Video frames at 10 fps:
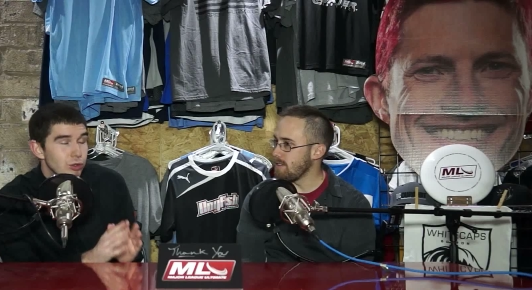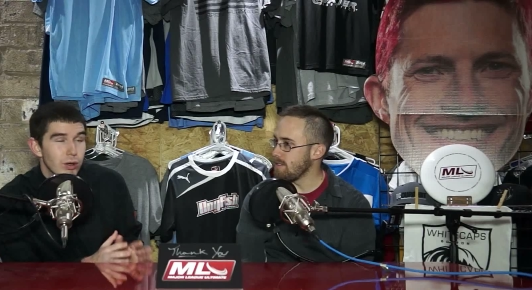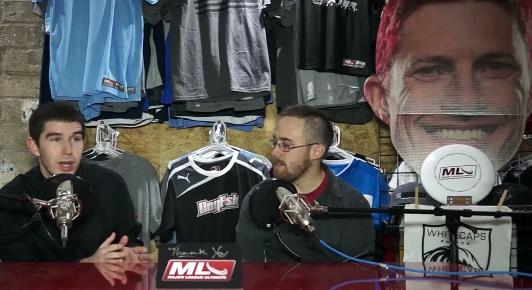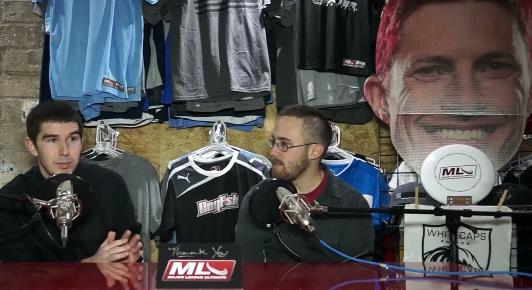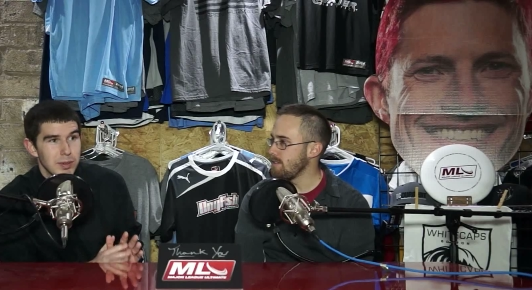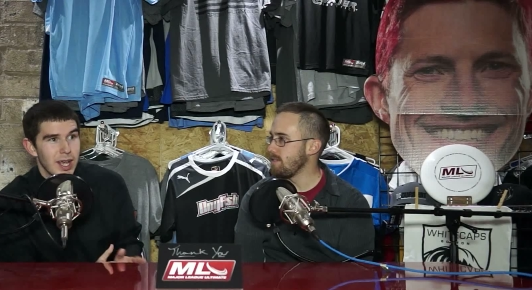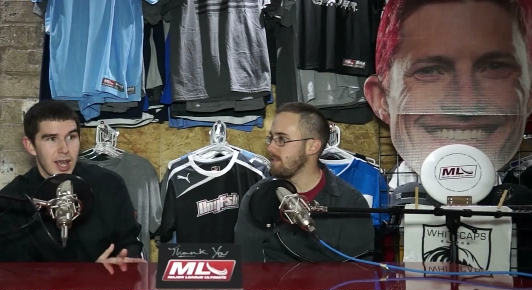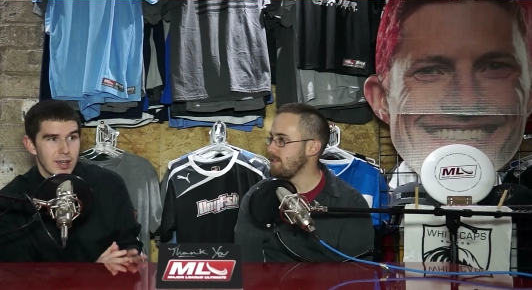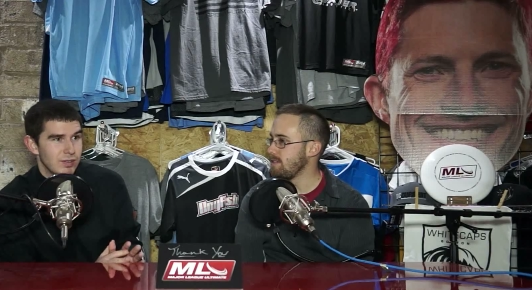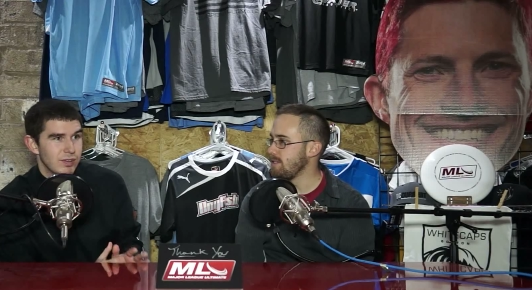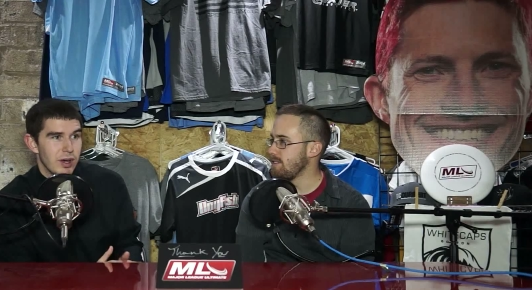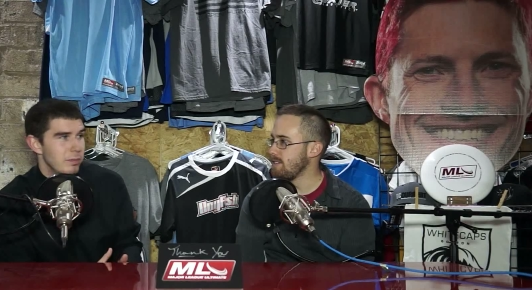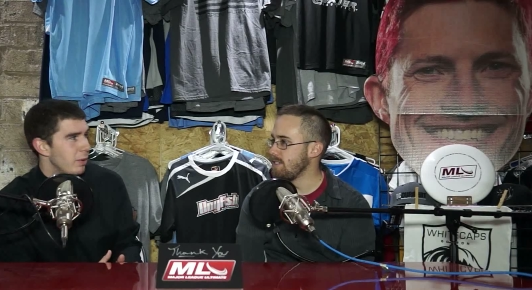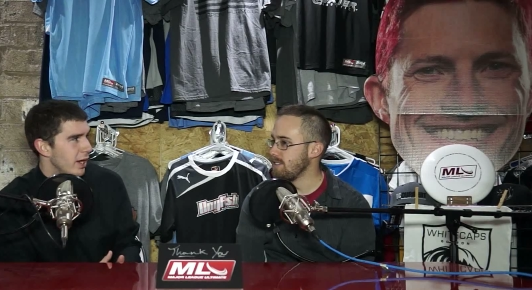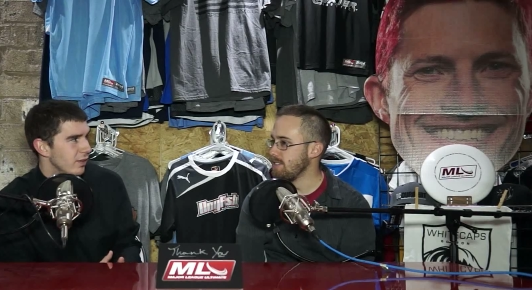Speaker 1: try and be as
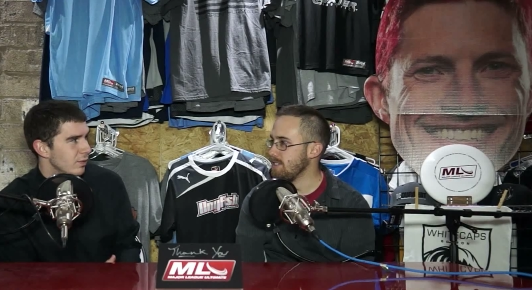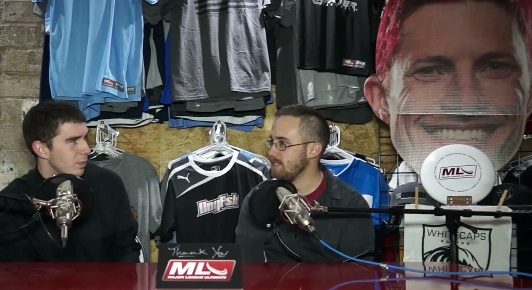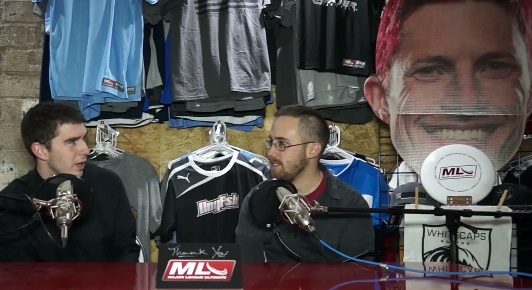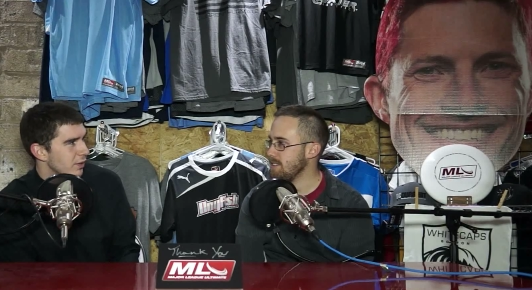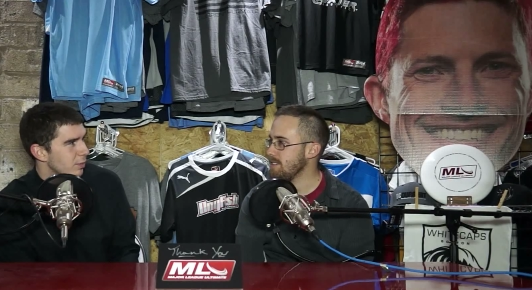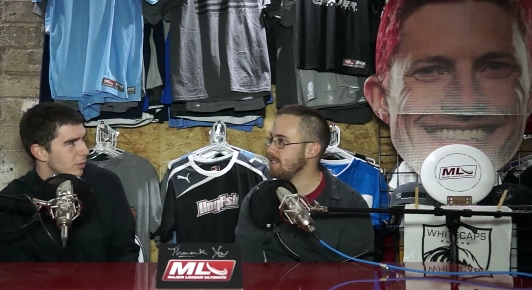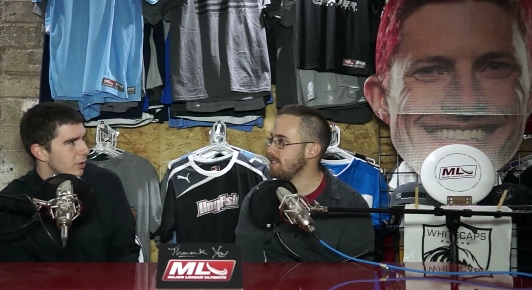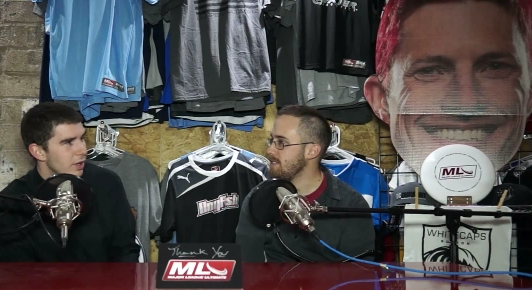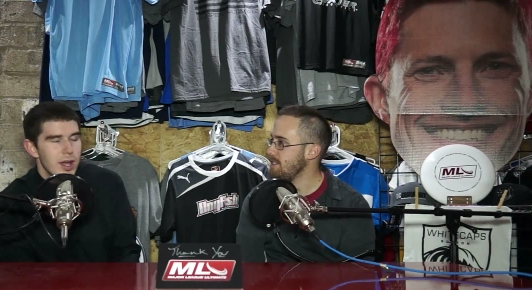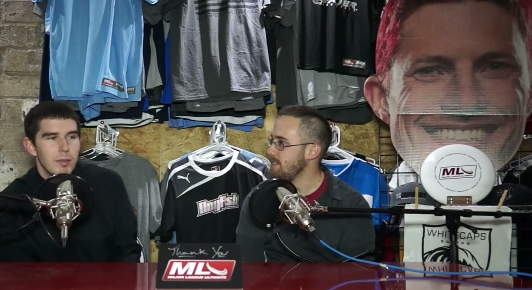unbiased as possible.